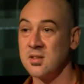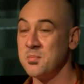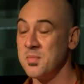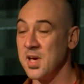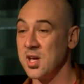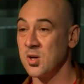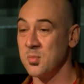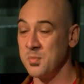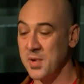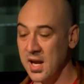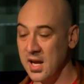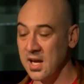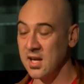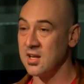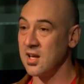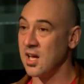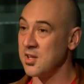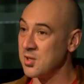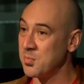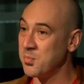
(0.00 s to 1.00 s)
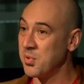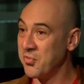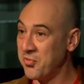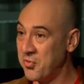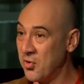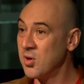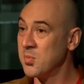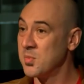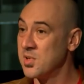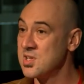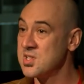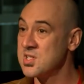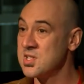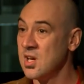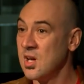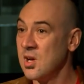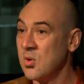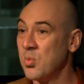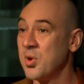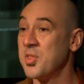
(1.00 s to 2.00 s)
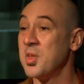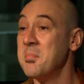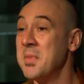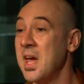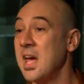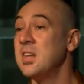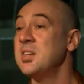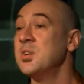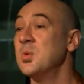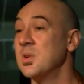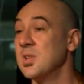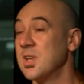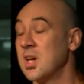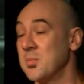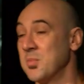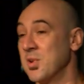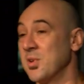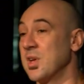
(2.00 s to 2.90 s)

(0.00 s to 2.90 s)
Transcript: and better paid, and the performers were the manual labor.